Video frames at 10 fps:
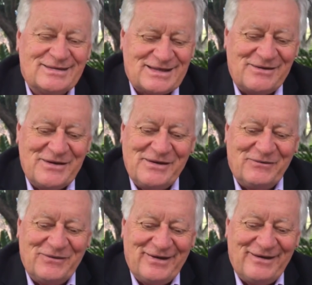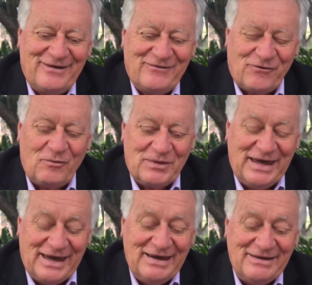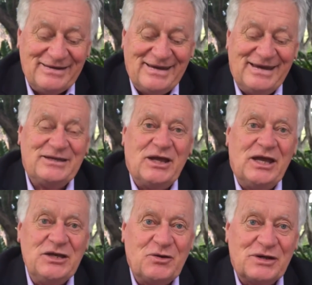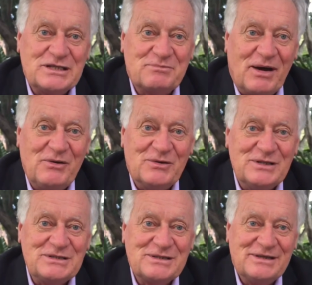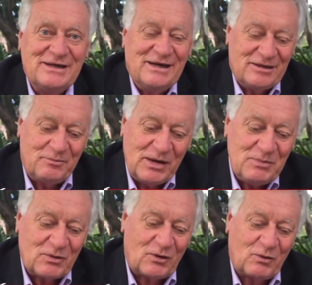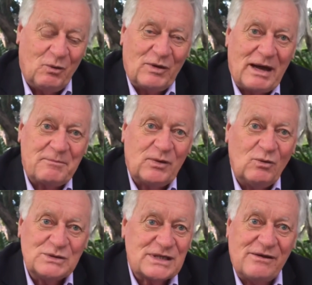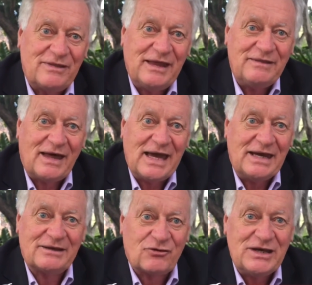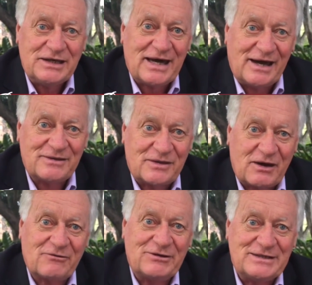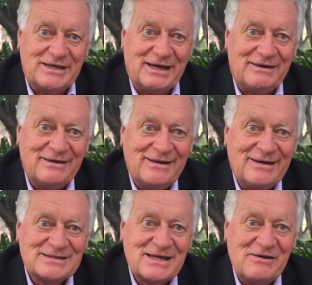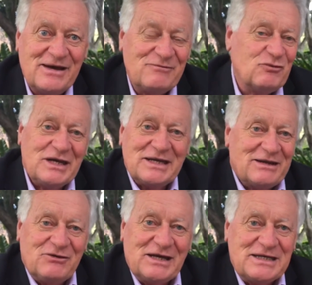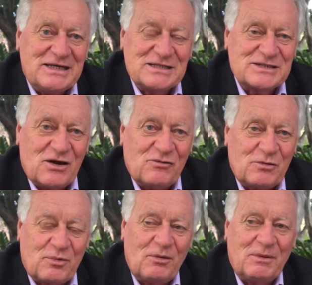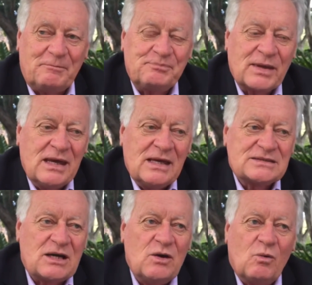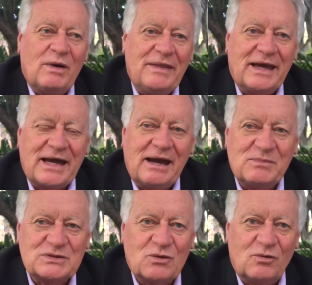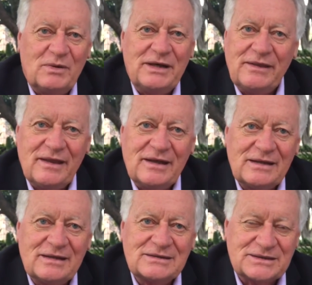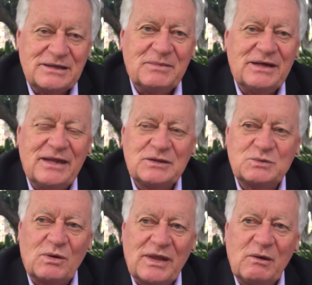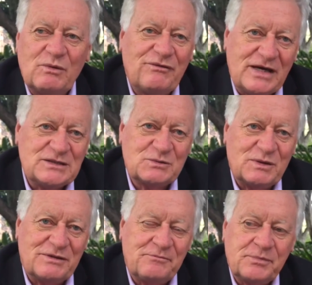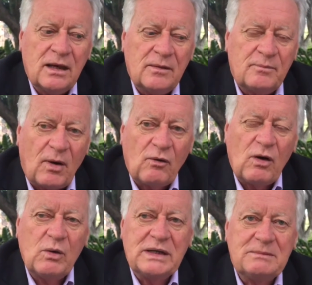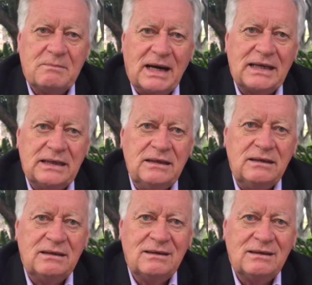So from there, he got his bonus, the people got caught up, but also then they had a credit card that they were in debt. So really didn't solve the problem. So when they came to see me, that's what they were faced with. Borrowing money